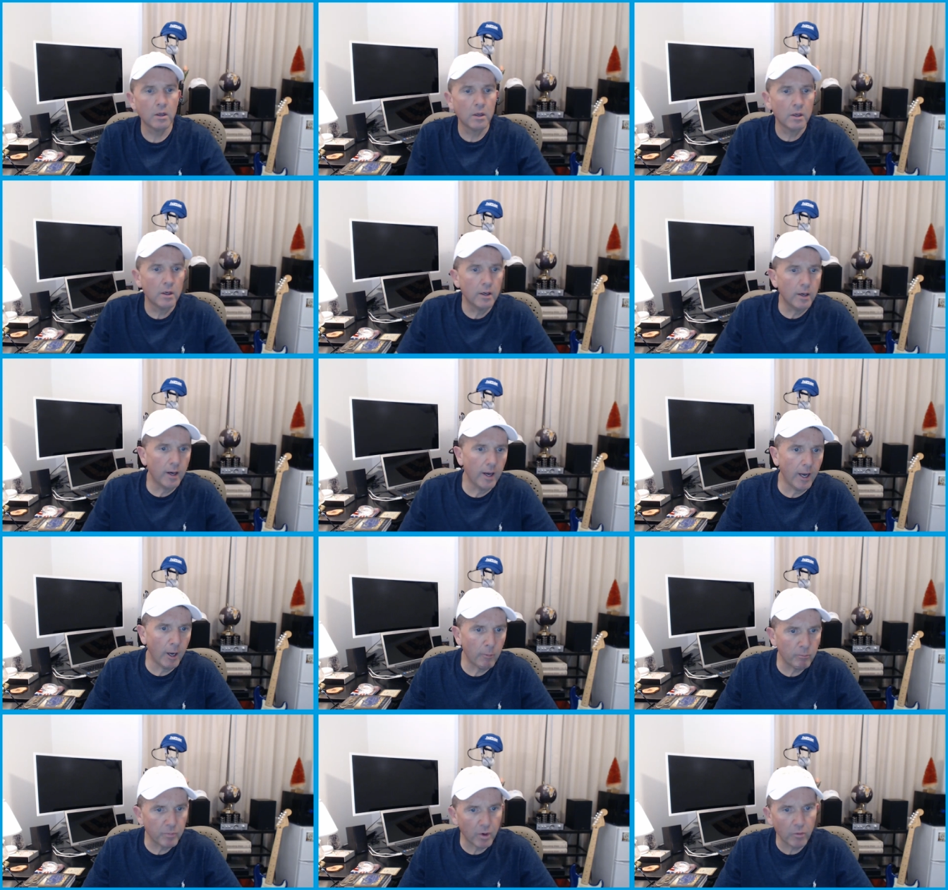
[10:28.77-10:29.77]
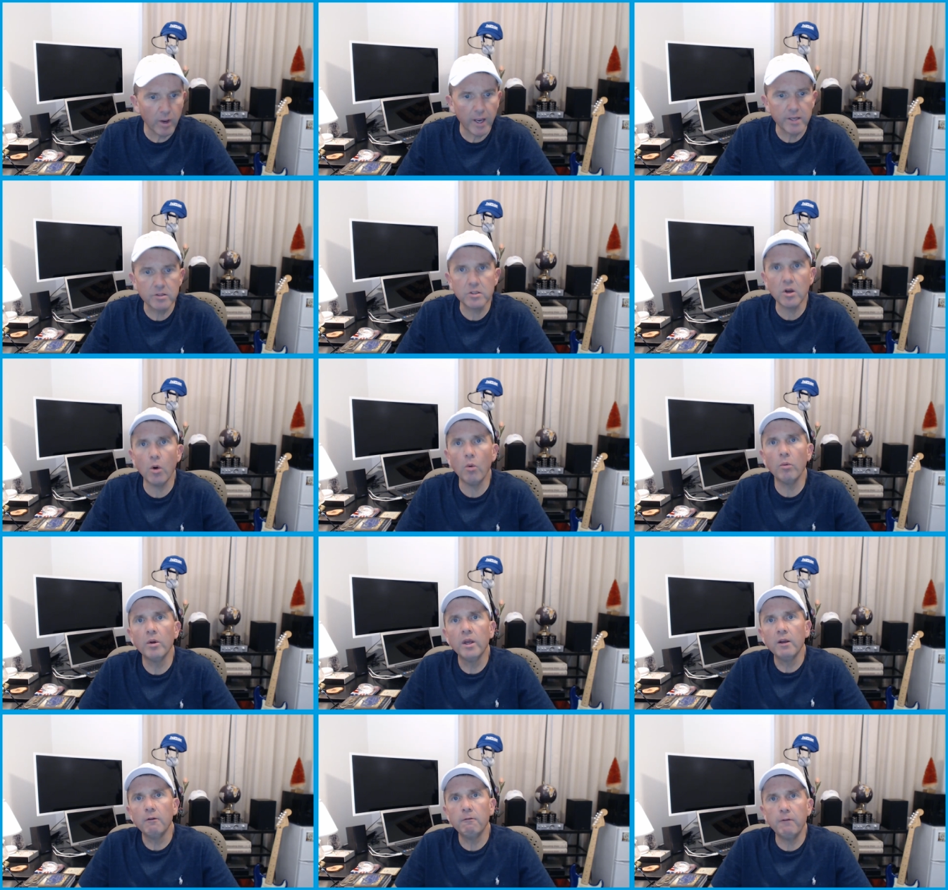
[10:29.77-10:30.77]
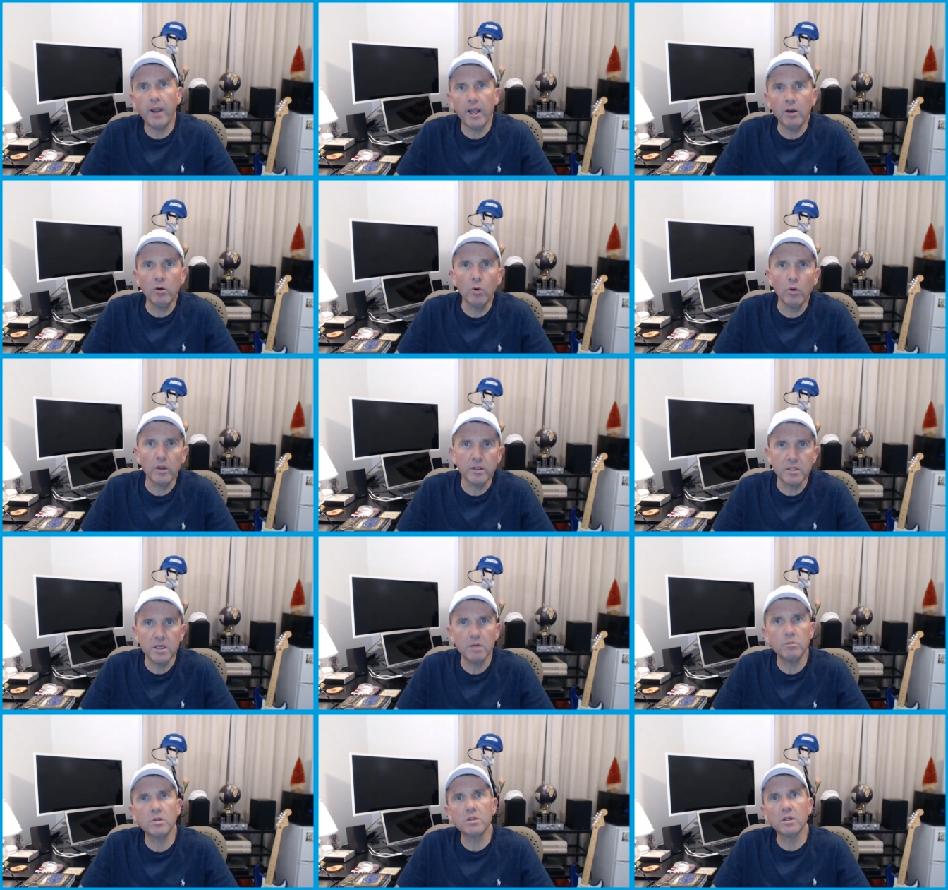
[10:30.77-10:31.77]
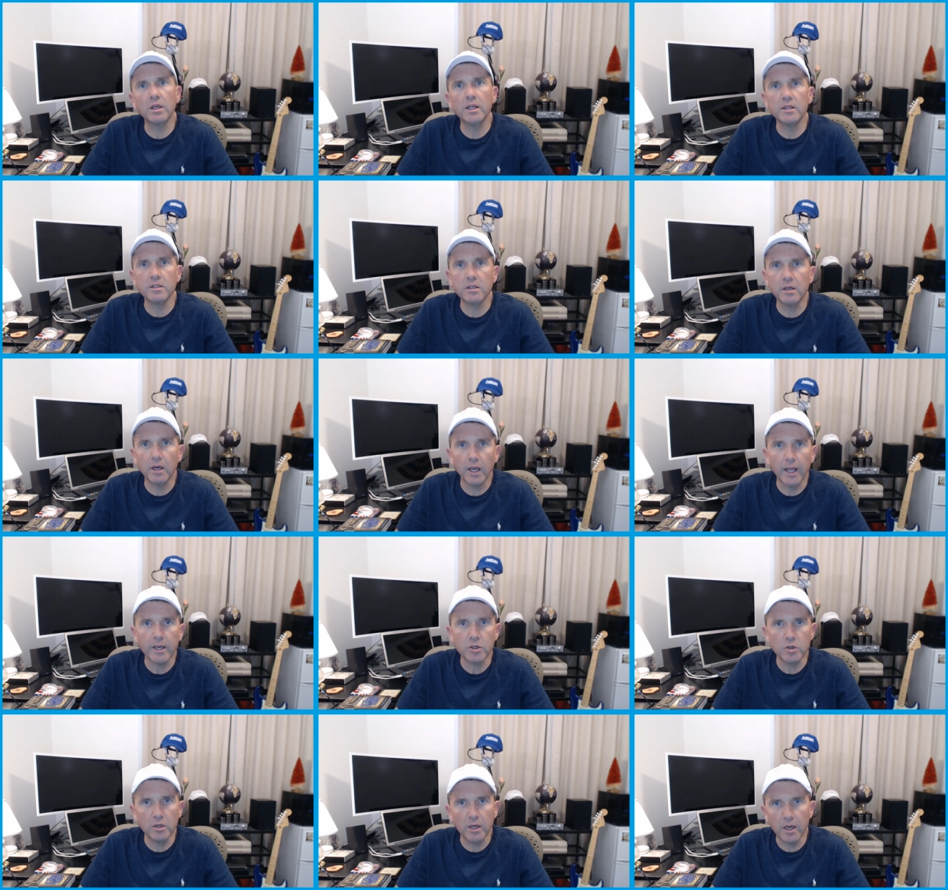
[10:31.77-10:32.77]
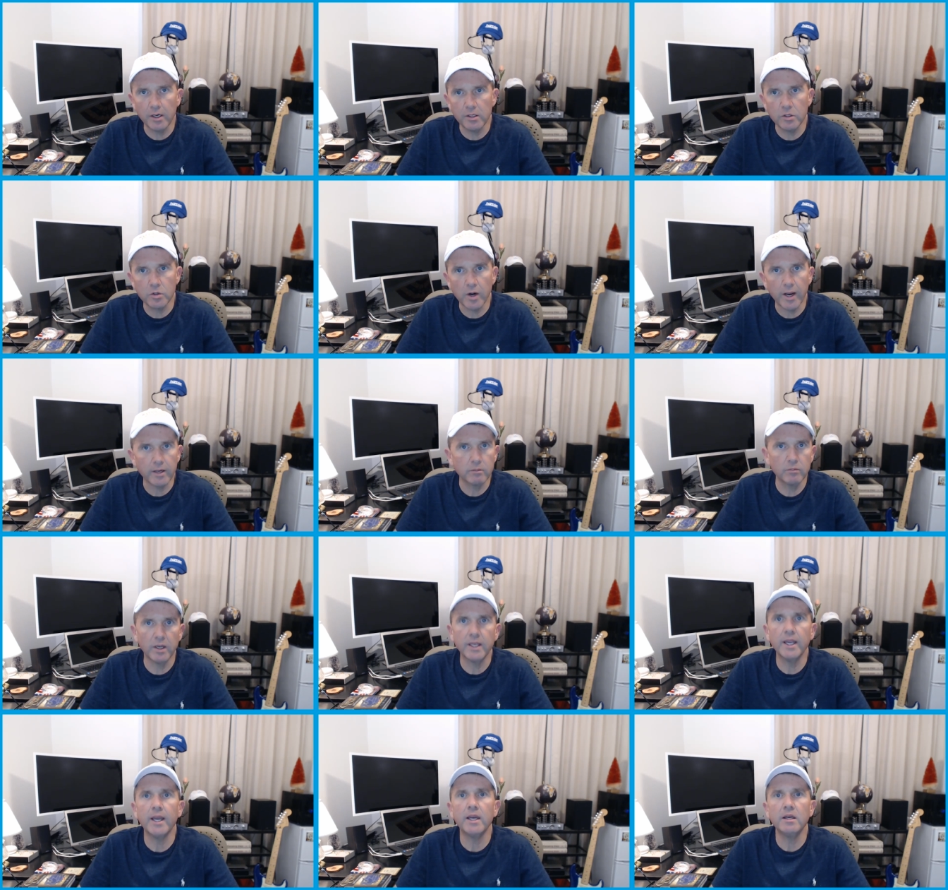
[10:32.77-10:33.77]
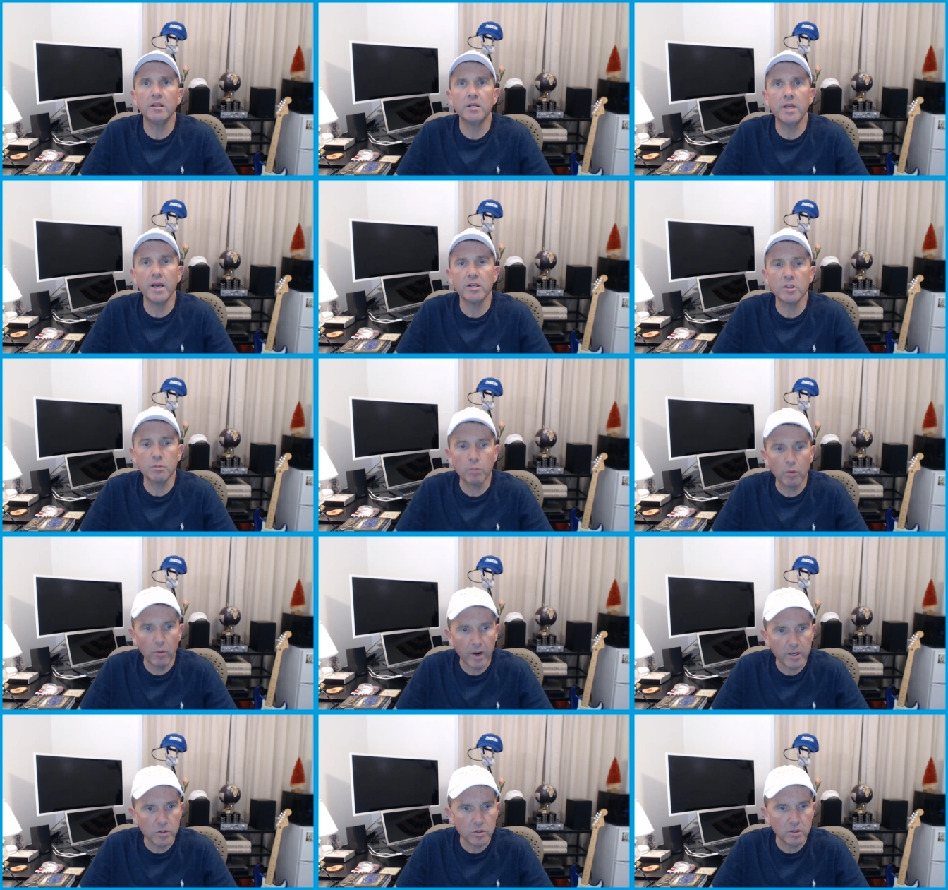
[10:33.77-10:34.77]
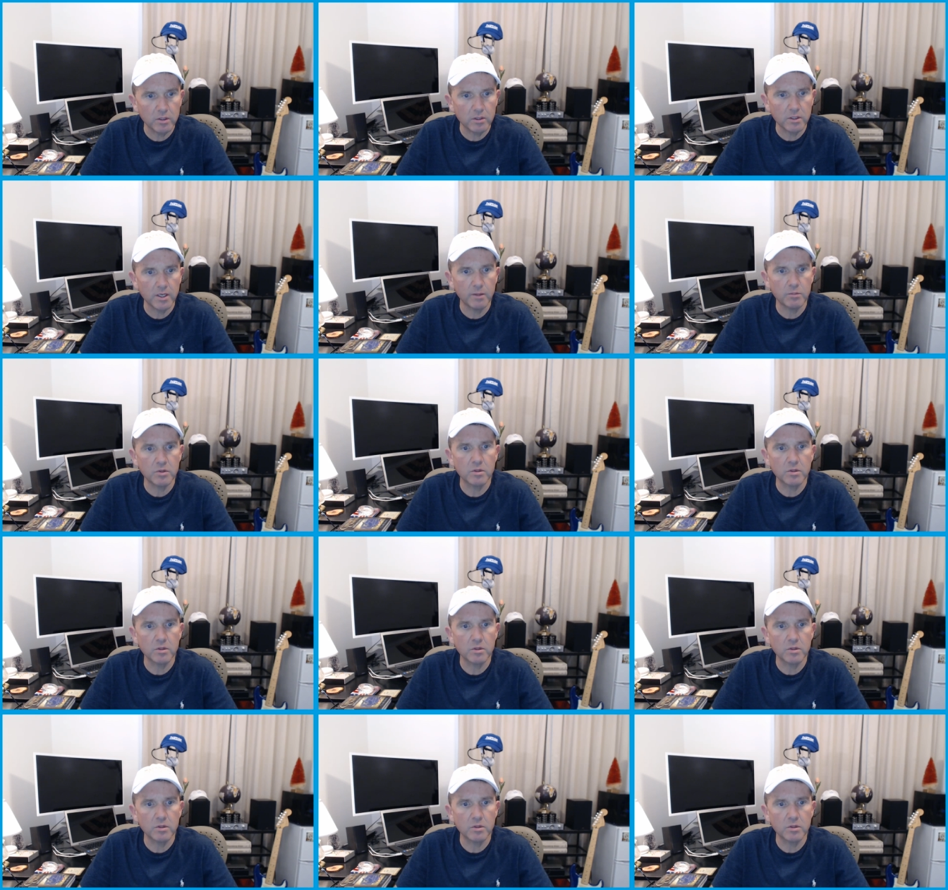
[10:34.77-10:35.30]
Okay, so FanDuel attempted to list an election contract. Again, desperation attempts.